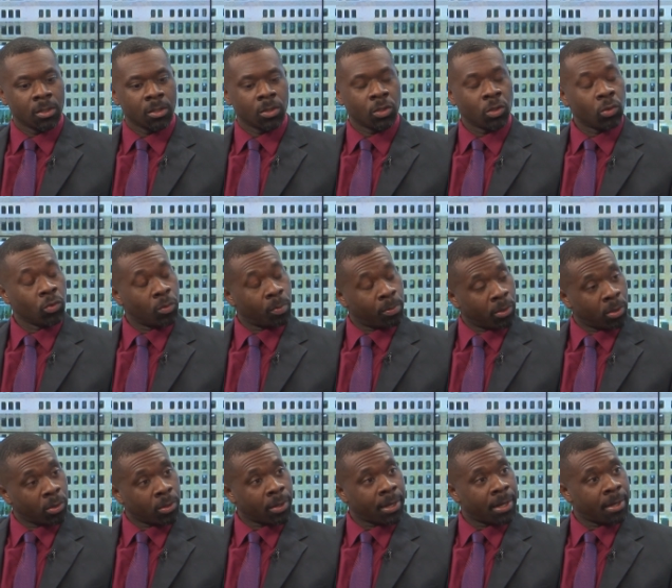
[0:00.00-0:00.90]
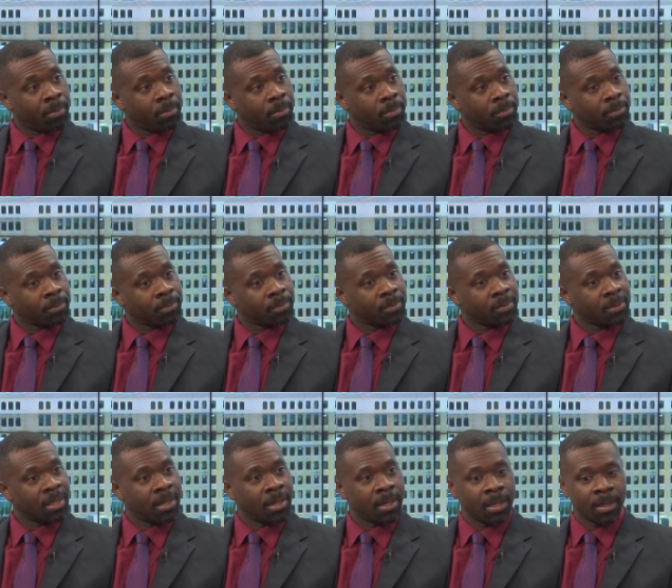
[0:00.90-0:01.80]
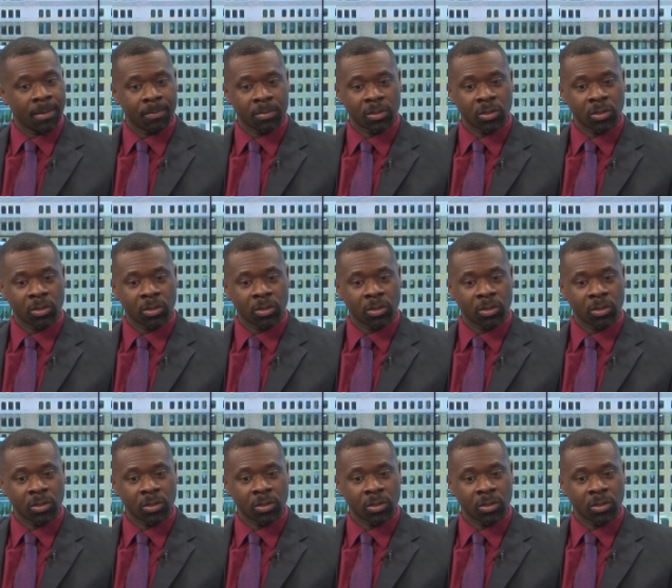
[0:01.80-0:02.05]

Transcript: youth program. Mm -hmm. um,